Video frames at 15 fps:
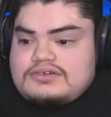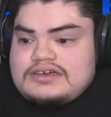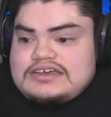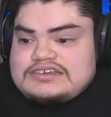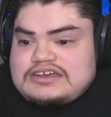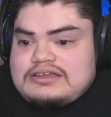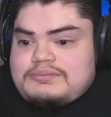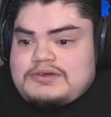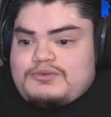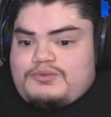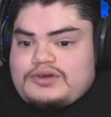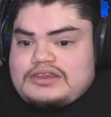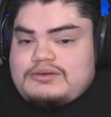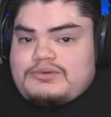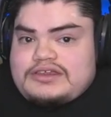He's going to be
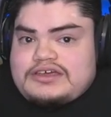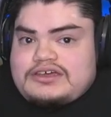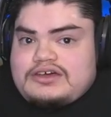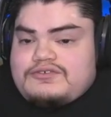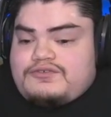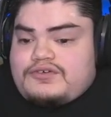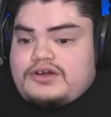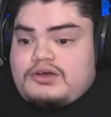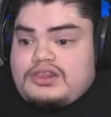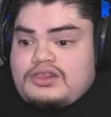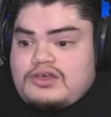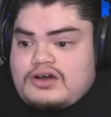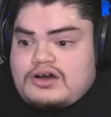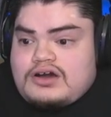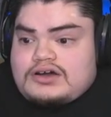really, really good for a
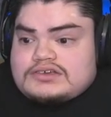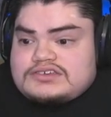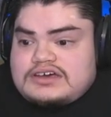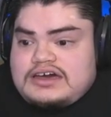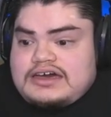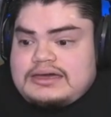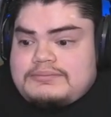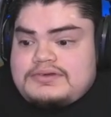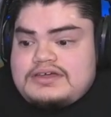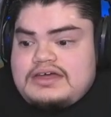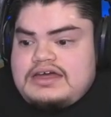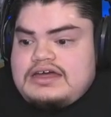long time.